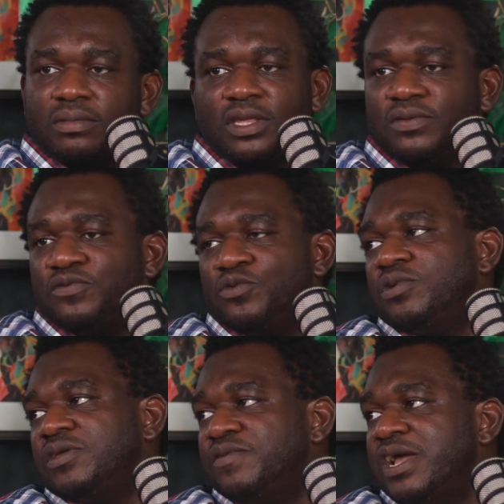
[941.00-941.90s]

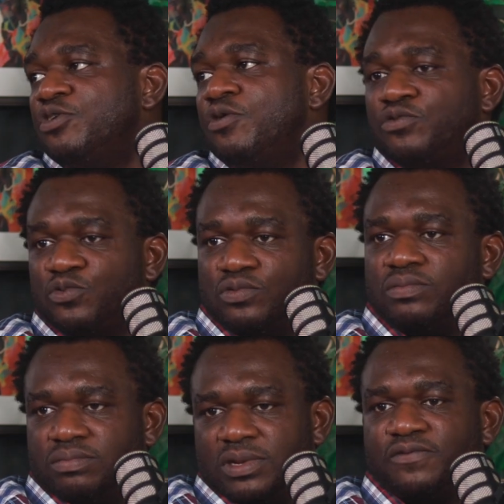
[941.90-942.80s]
If I talk to
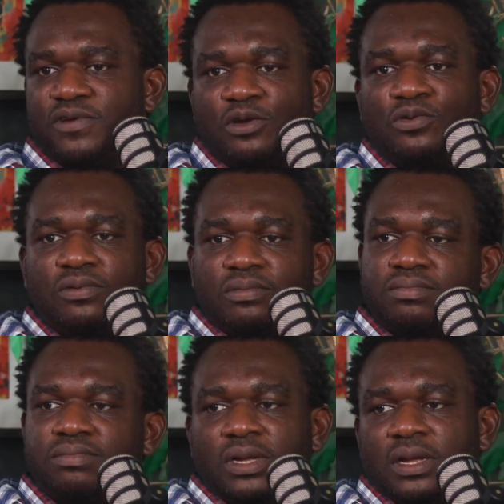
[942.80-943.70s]
a fellow
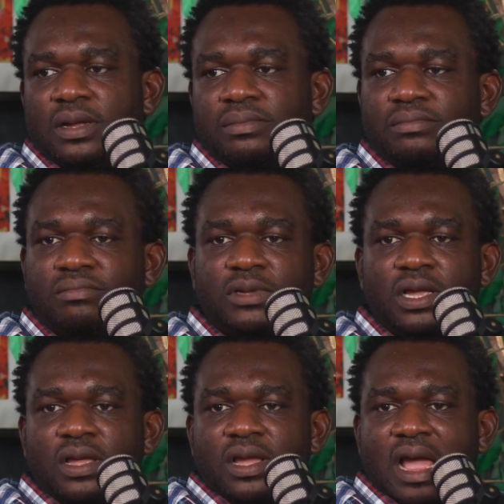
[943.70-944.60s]

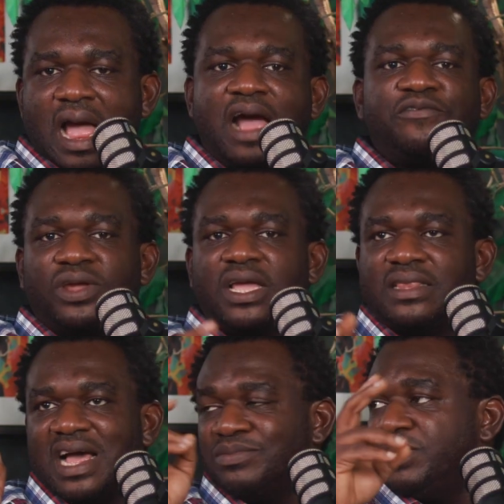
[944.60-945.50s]
African
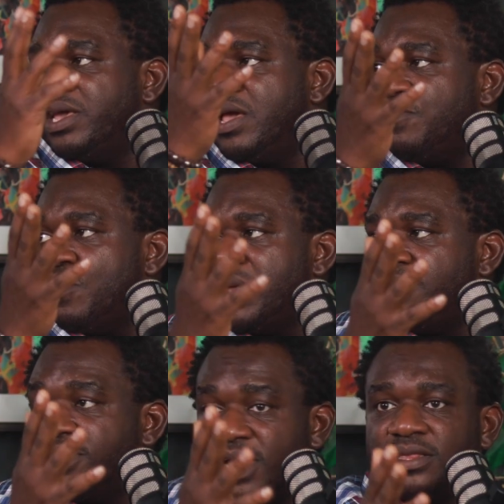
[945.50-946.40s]
that has been here for maybe
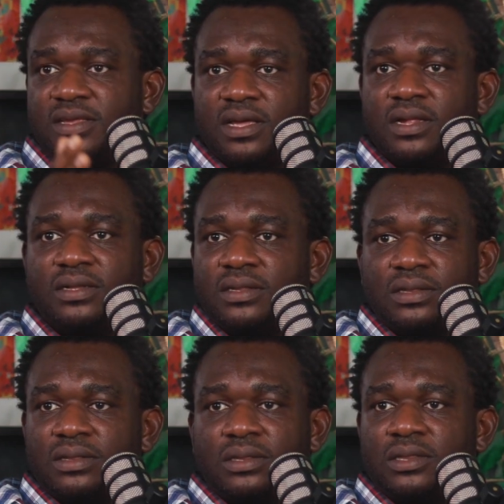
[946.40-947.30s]
30 years,
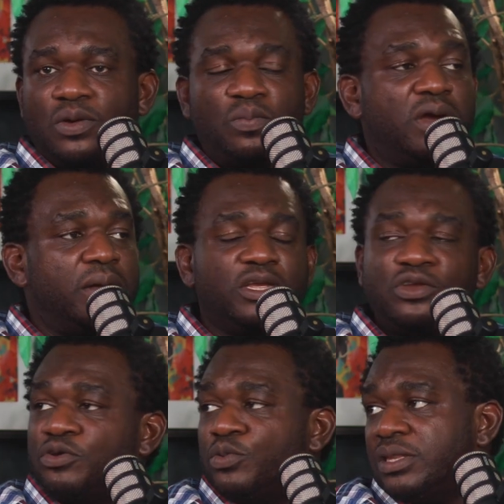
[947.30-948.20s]
they'll probably
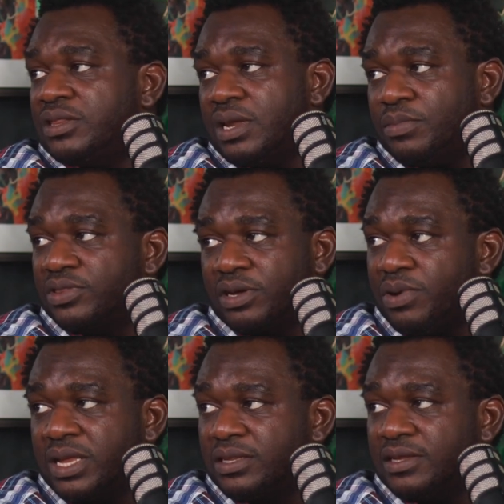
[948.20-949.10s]
not know anything about the
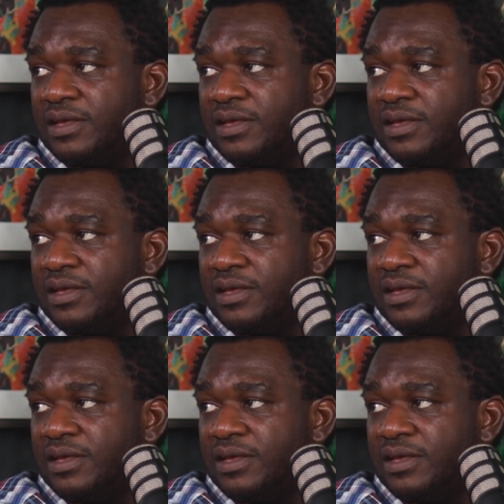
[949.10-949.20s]
grant.